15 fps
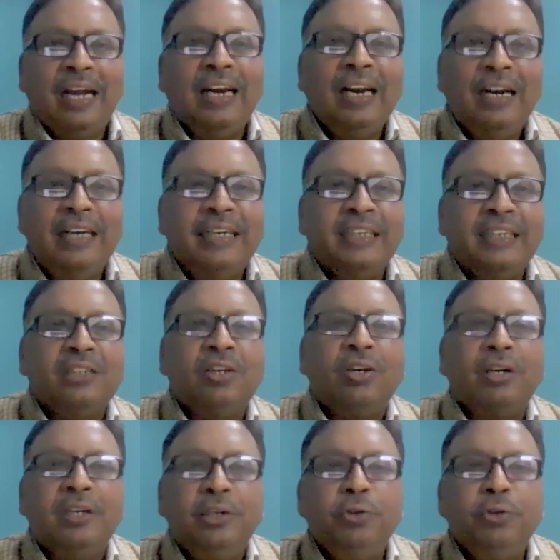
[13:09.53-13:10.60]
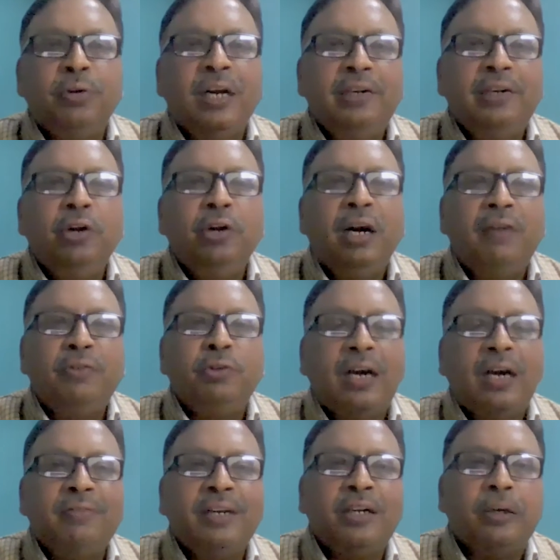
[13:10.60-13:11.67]
analytics, or you have to
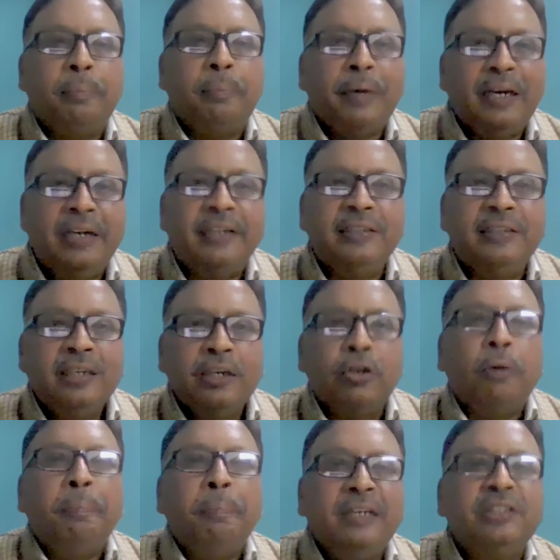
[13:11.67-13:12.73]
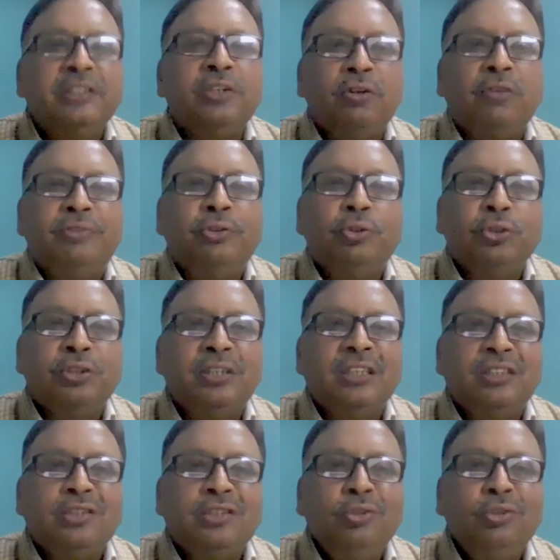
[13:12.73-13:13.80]
have a comparison of those
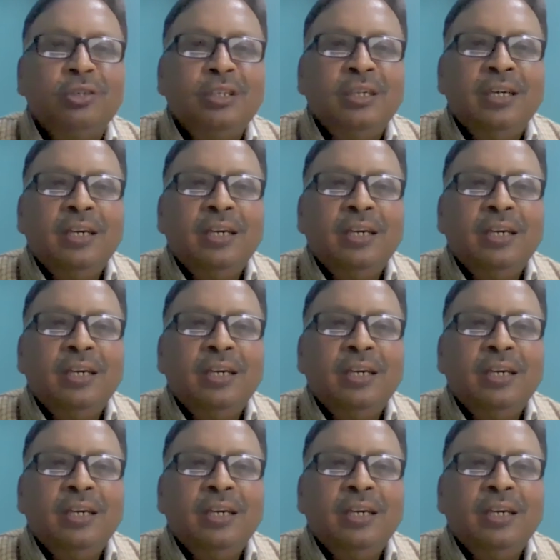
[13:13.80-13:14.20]
things. No,